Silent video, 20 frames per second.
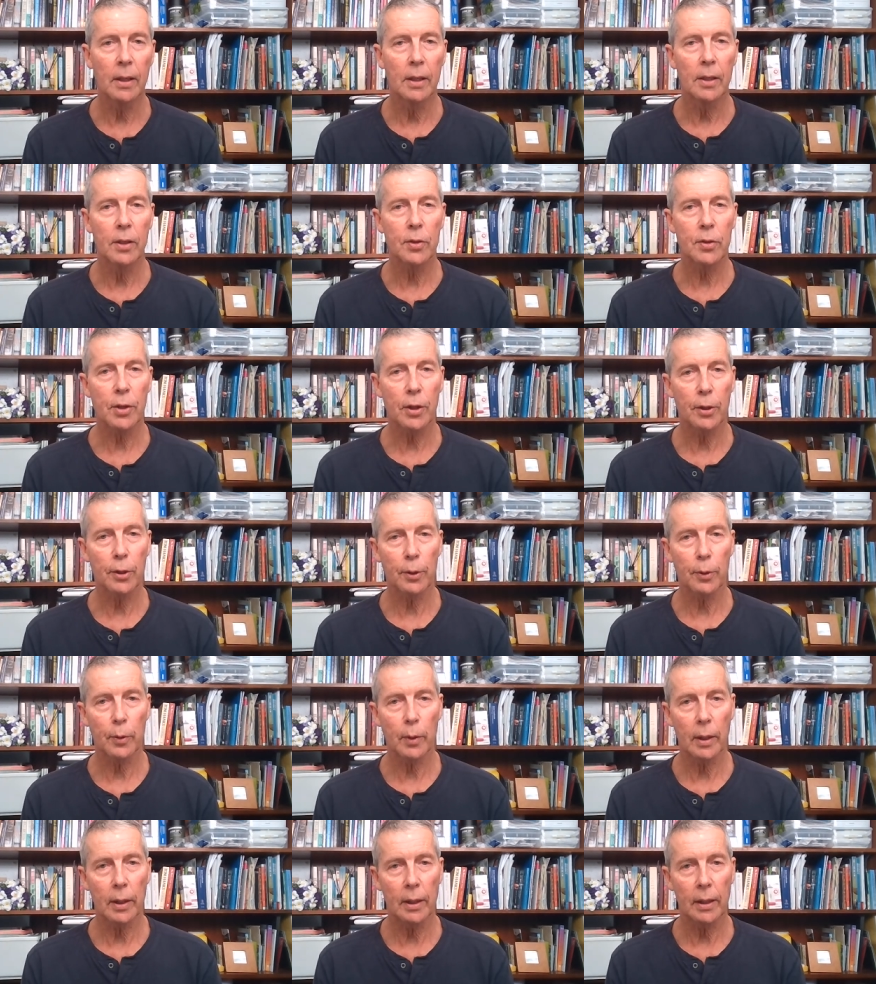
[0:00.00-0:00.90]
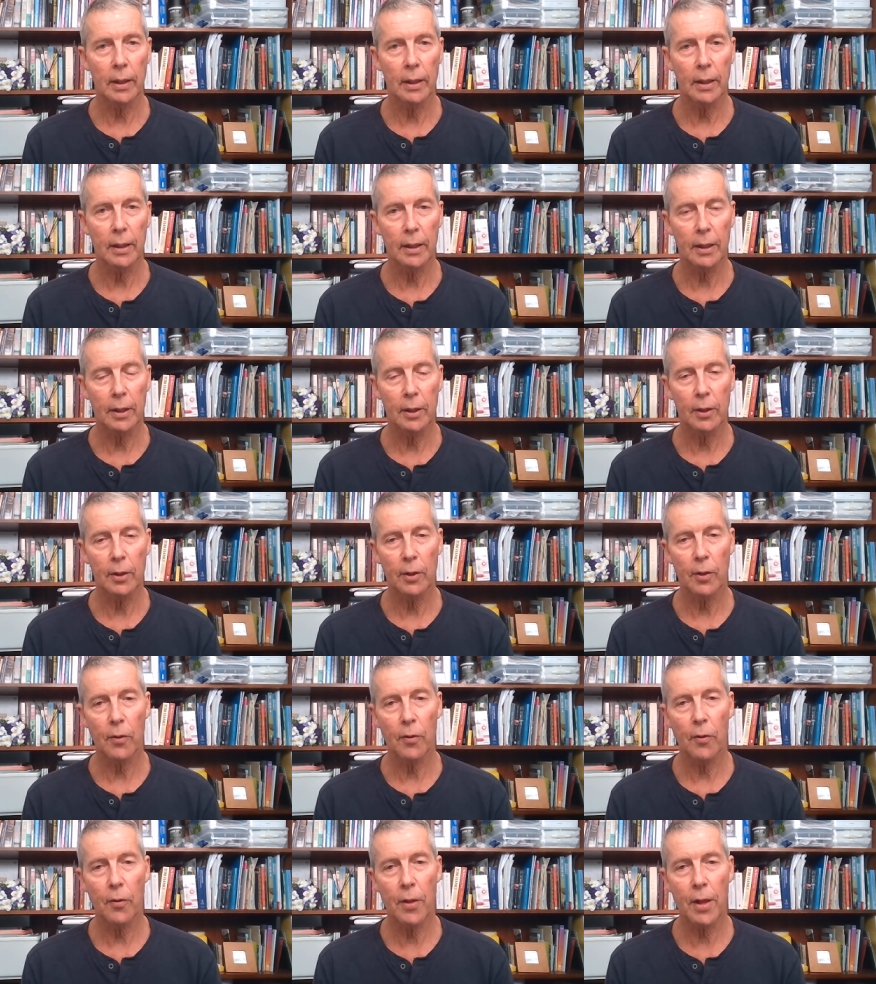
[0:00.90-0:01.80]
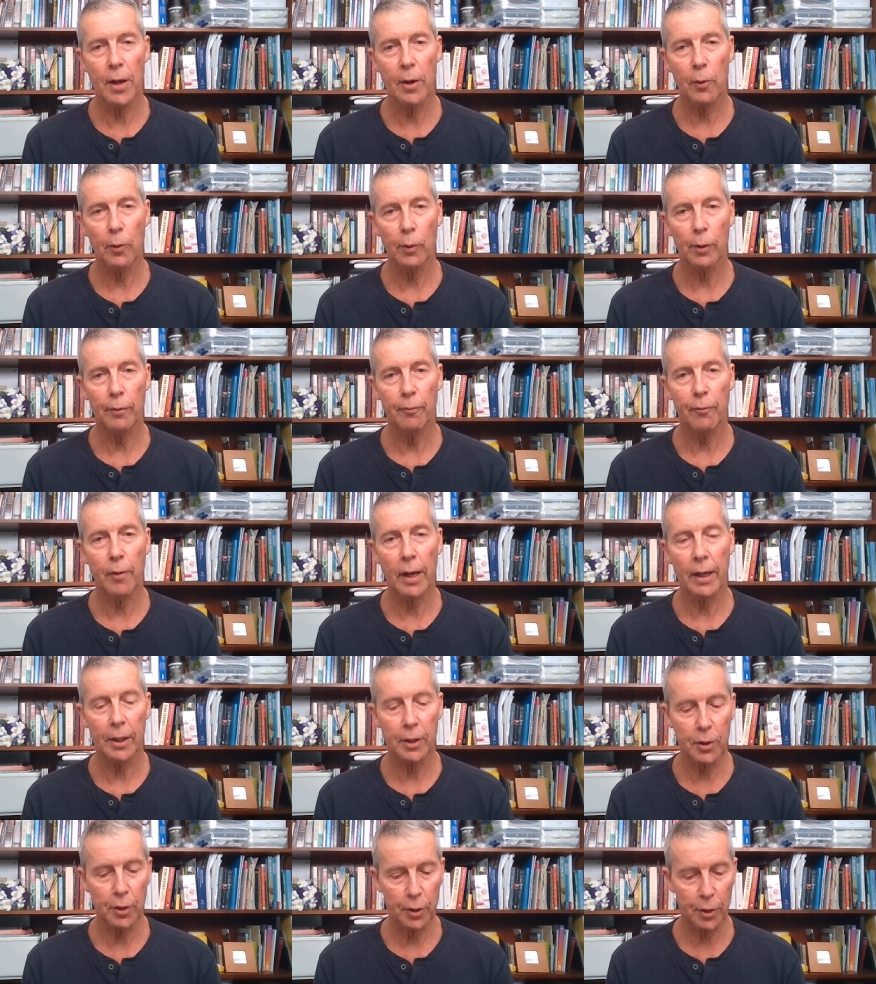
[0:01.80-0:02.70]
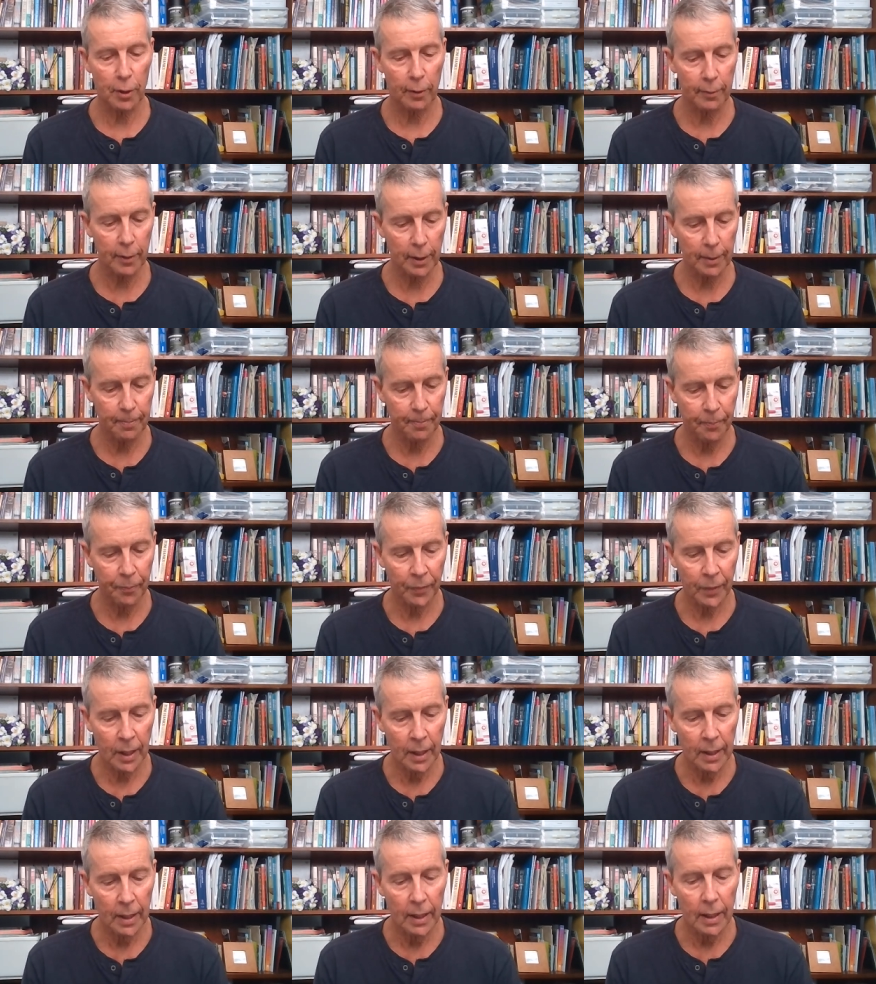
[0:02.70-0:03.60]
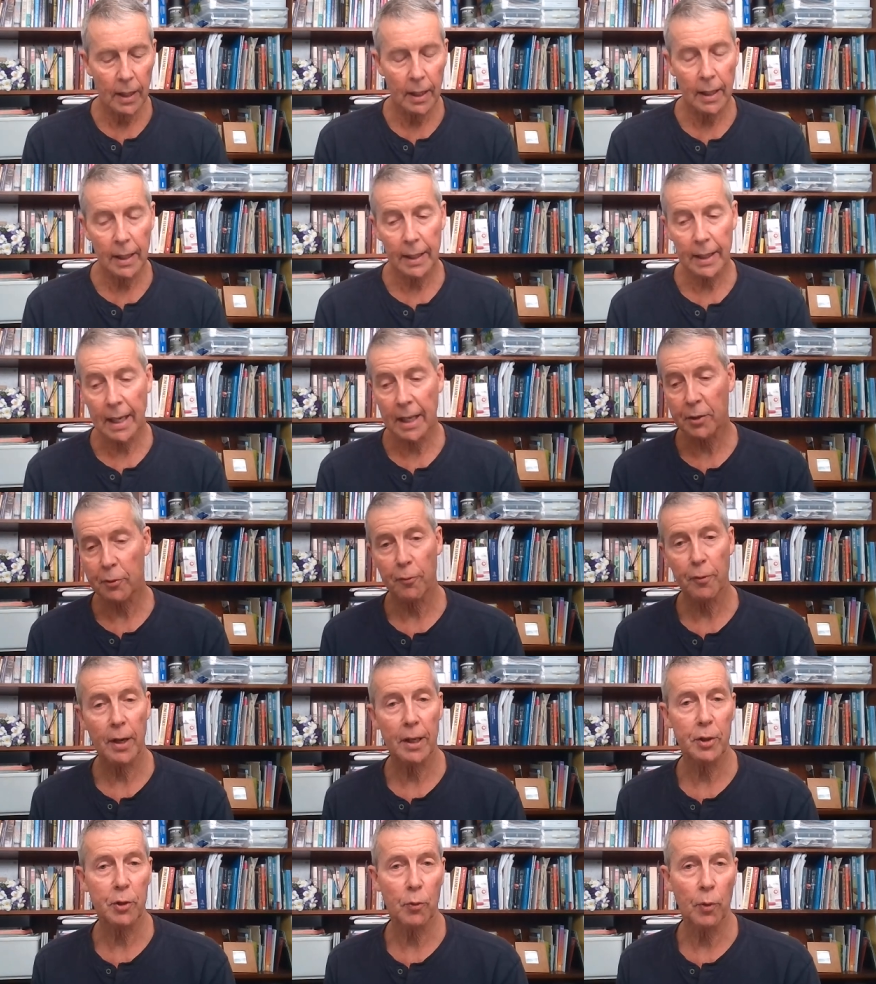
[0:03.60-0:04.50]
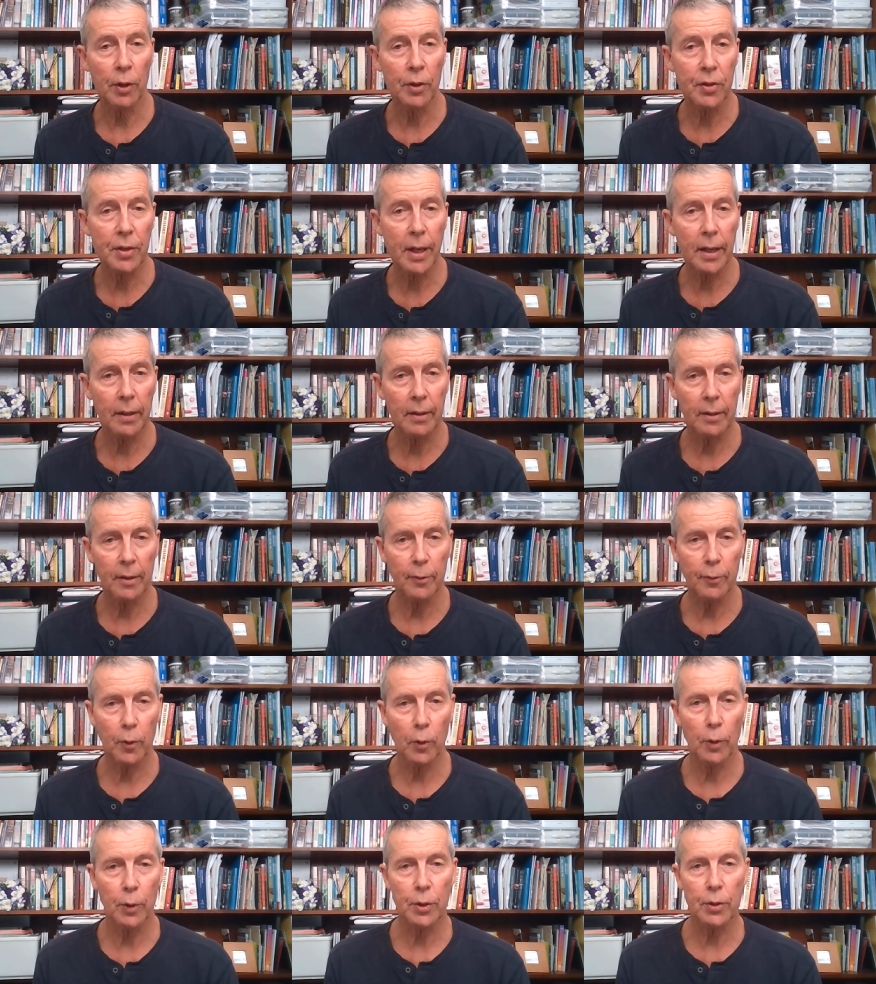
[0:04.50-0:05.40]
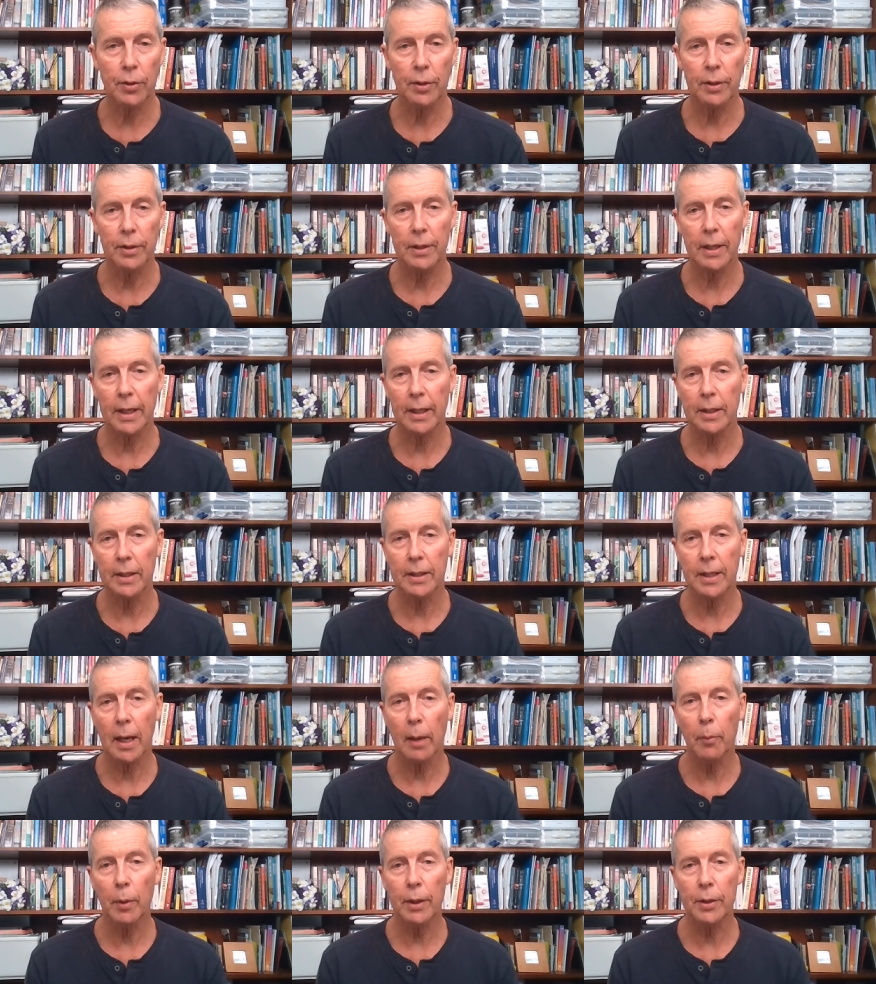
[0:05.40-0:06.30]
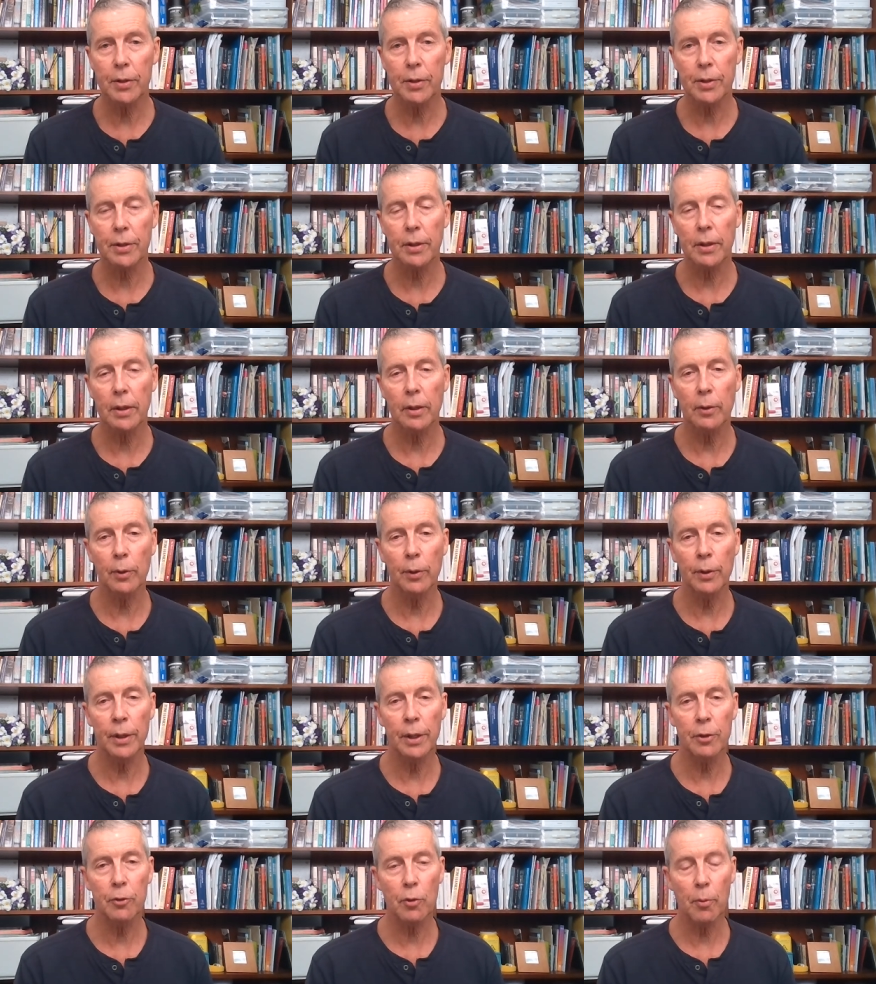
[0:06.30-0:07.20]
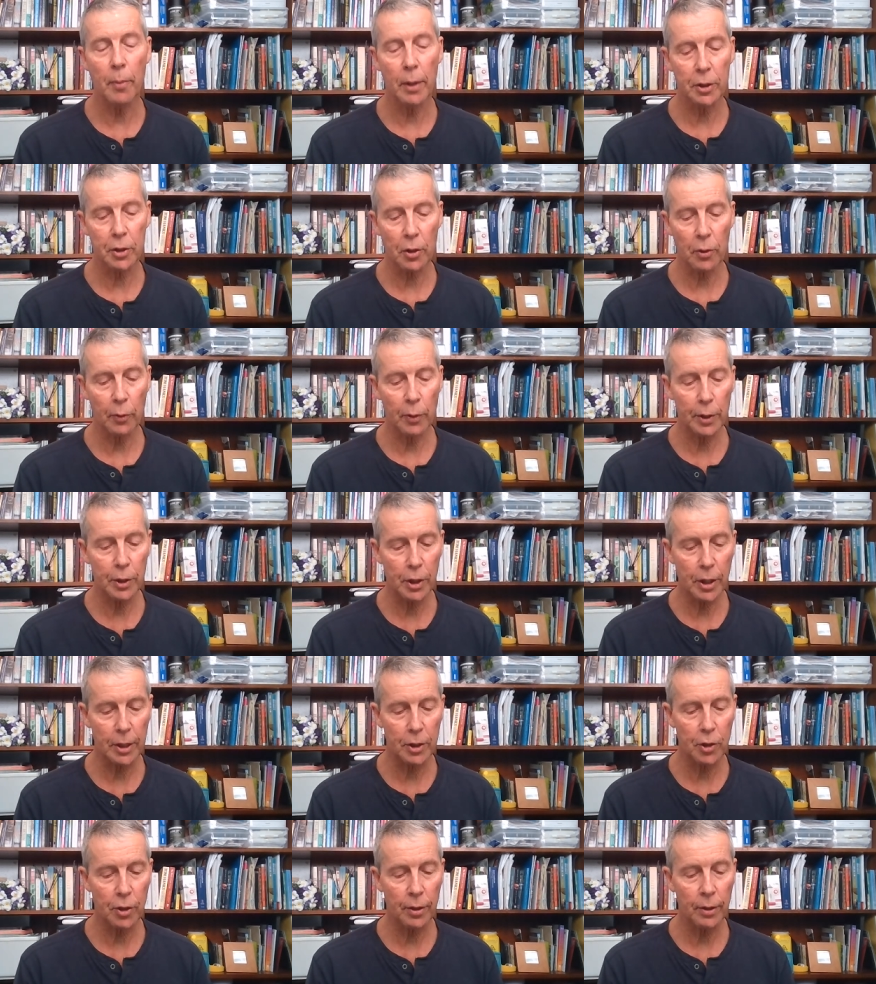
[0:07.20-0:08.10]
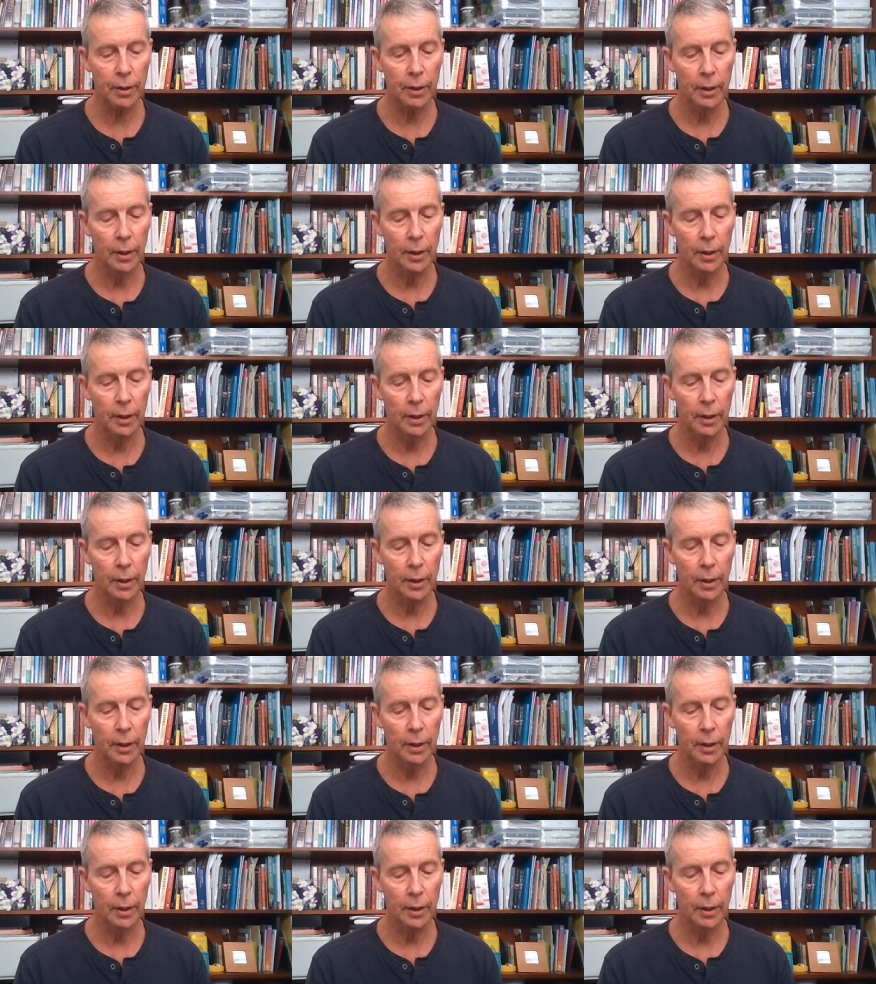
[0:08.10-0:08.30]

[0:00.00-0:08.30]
So they're all advantages of it. It has a faster onset, of course, than taking tablets or an intramuscular injection.